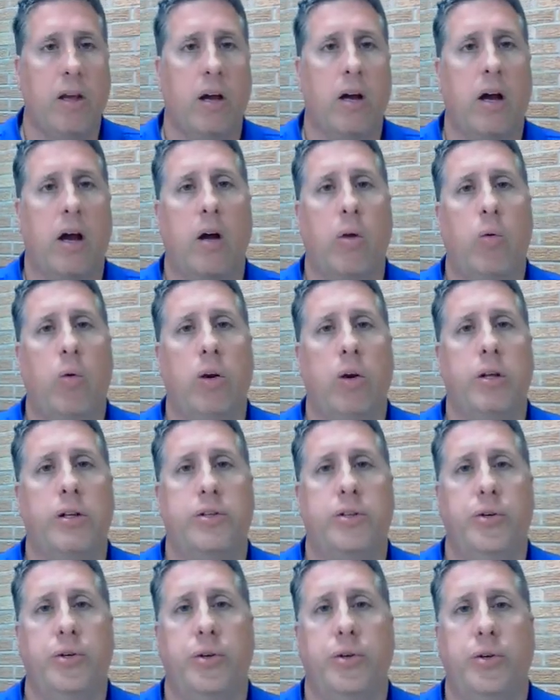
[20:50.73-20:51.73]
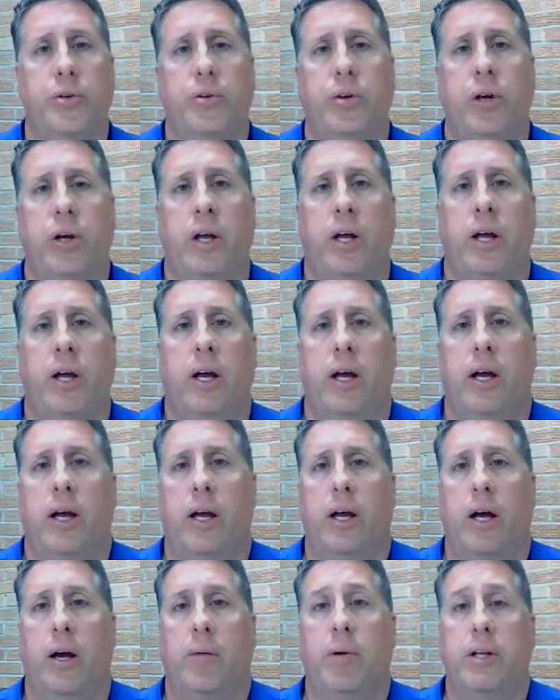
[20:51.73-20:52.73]
Uh, I wanted to,
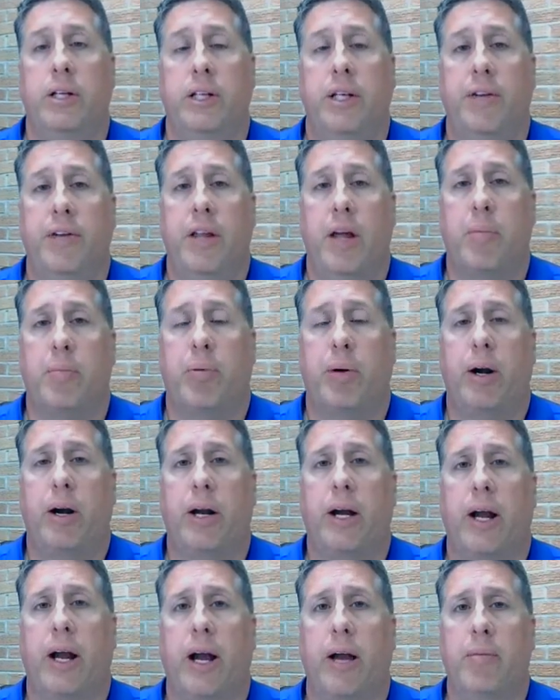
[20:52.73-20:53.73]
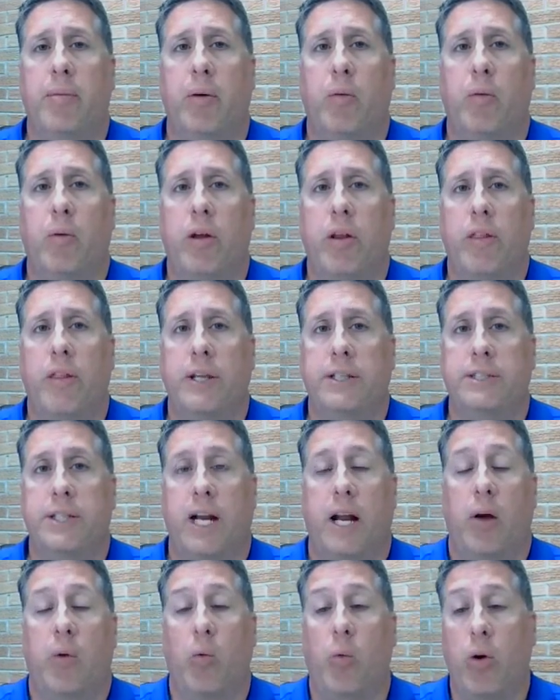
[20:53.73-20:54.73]
uh, I'm going to give you that prayer guide, but one of the things
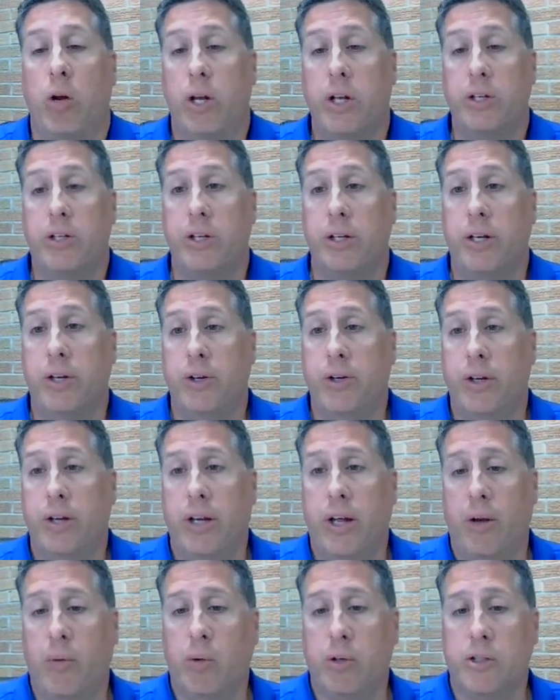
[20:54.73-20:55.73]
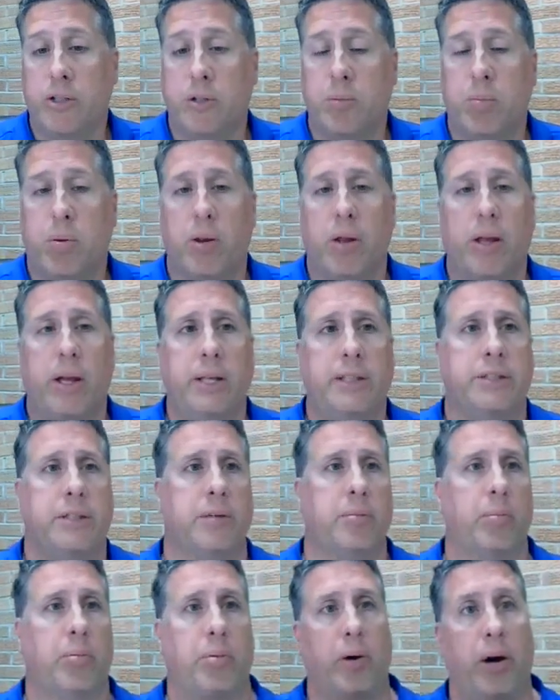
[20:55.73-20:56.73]
that I wanted to do today was to play
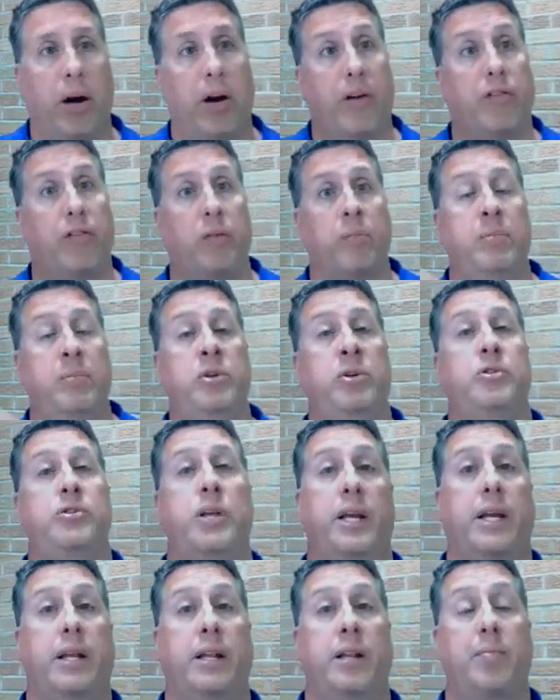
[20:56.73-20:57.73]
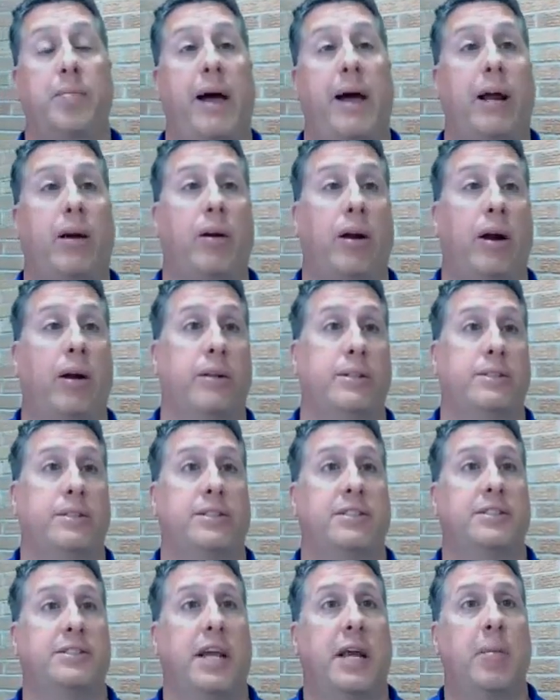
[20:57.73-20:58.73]
some prayerful music in the background as
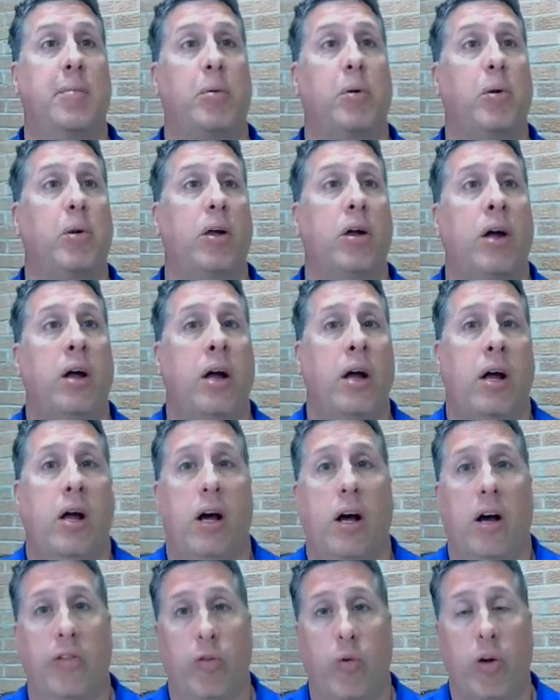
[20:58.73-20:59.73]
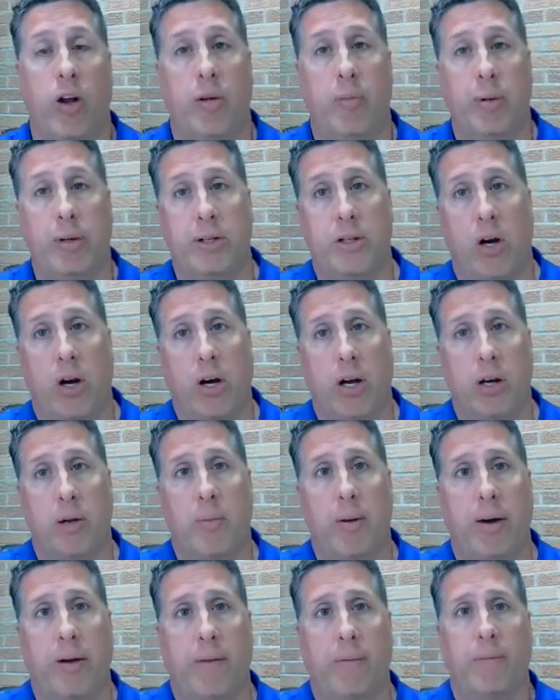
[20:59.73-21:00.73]
a sample of what I've been talking
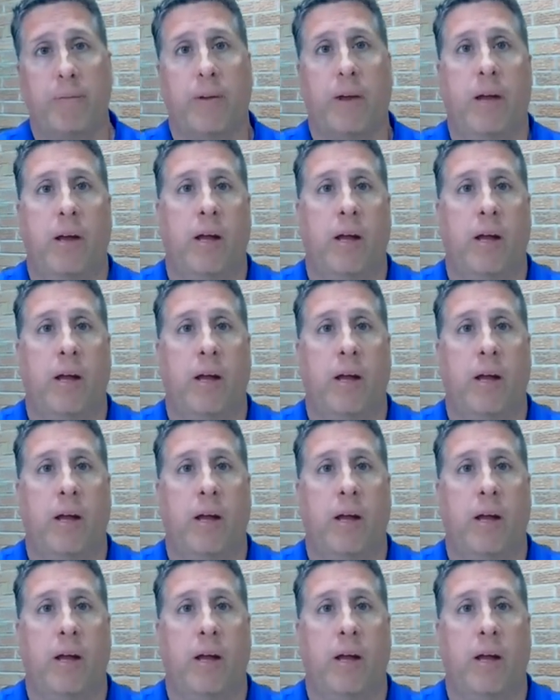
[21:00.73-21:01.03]
about.